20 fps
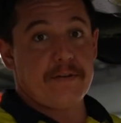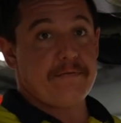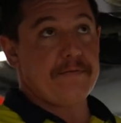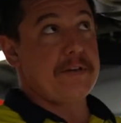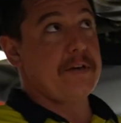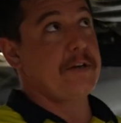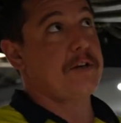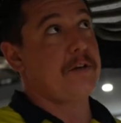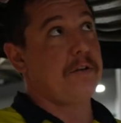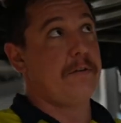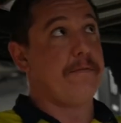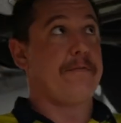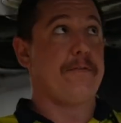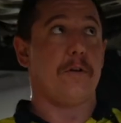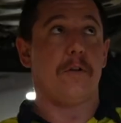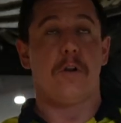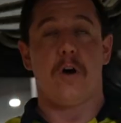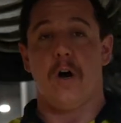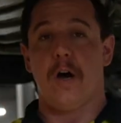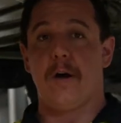the vehicle at
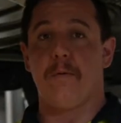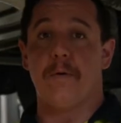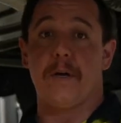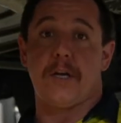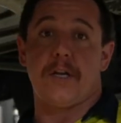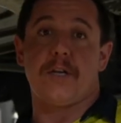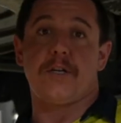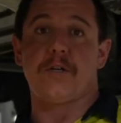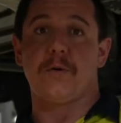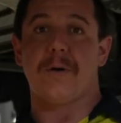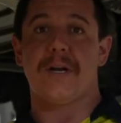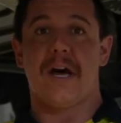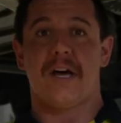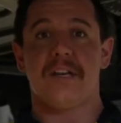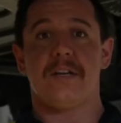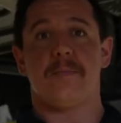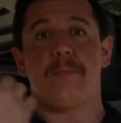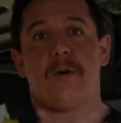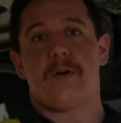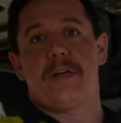full height, we're gonna do an
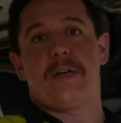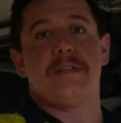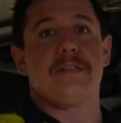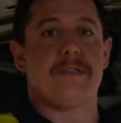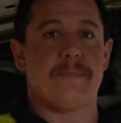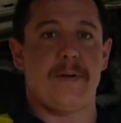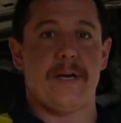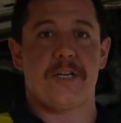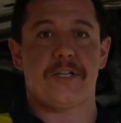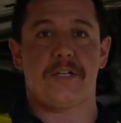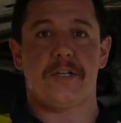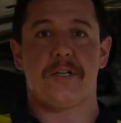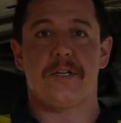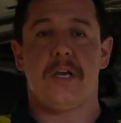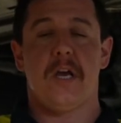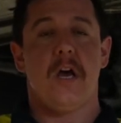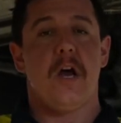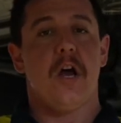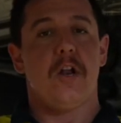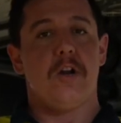underbody
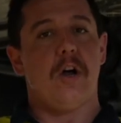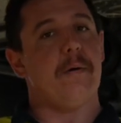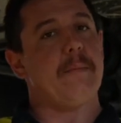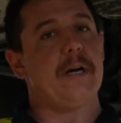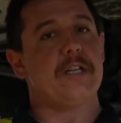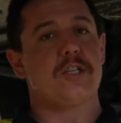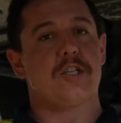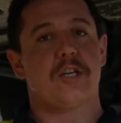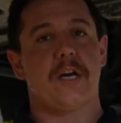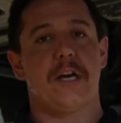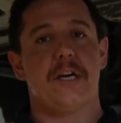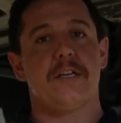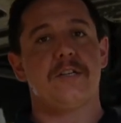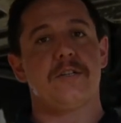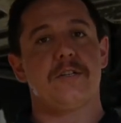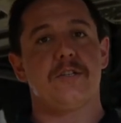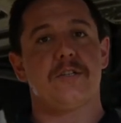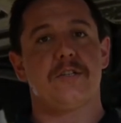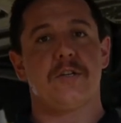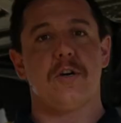inspection. Not much
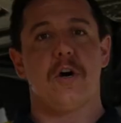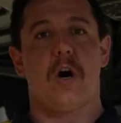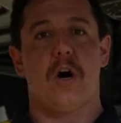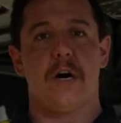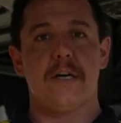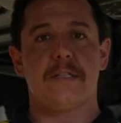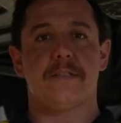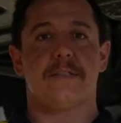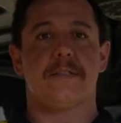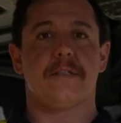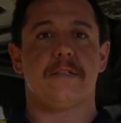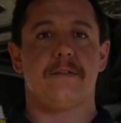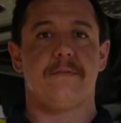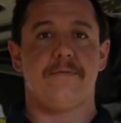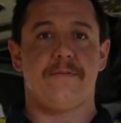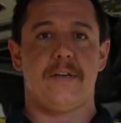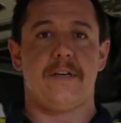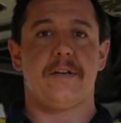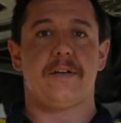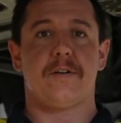changes to ICE
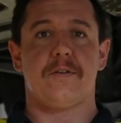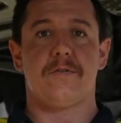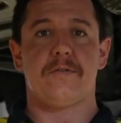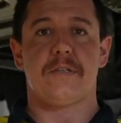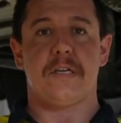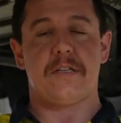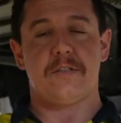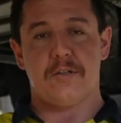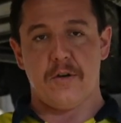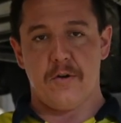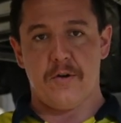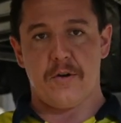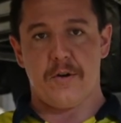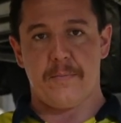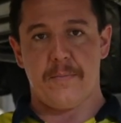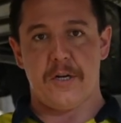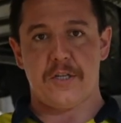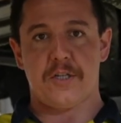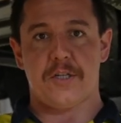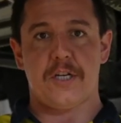vehicles, internal
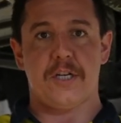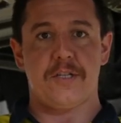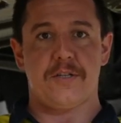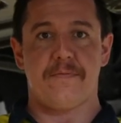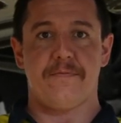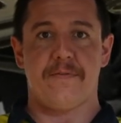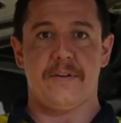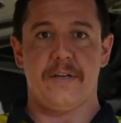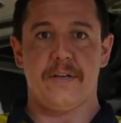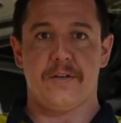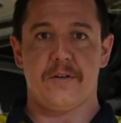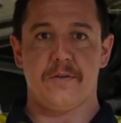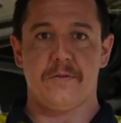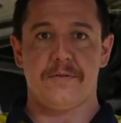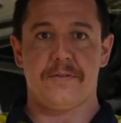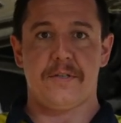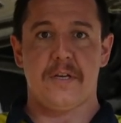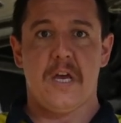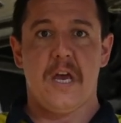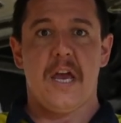combustion engine
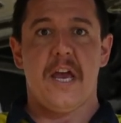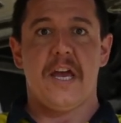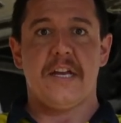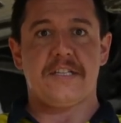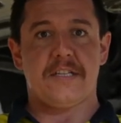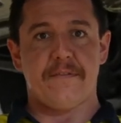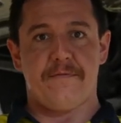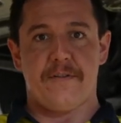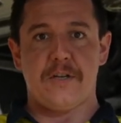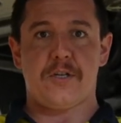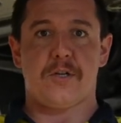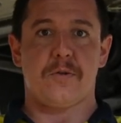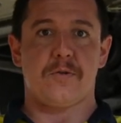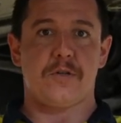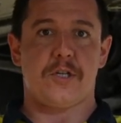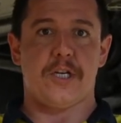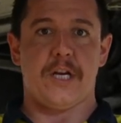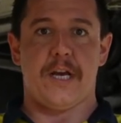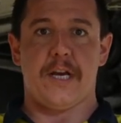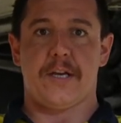vehicles. It's a visual
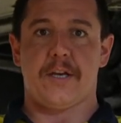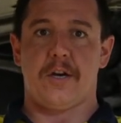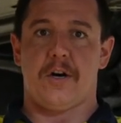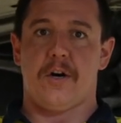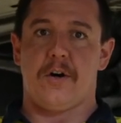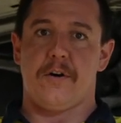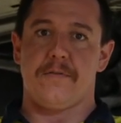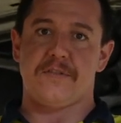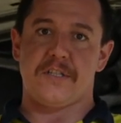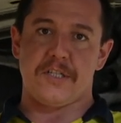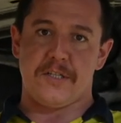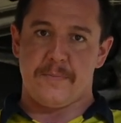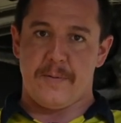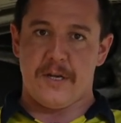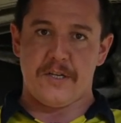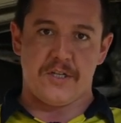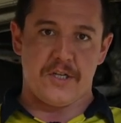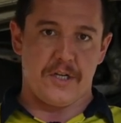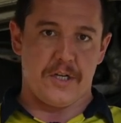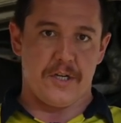check of
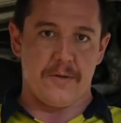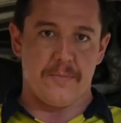suspension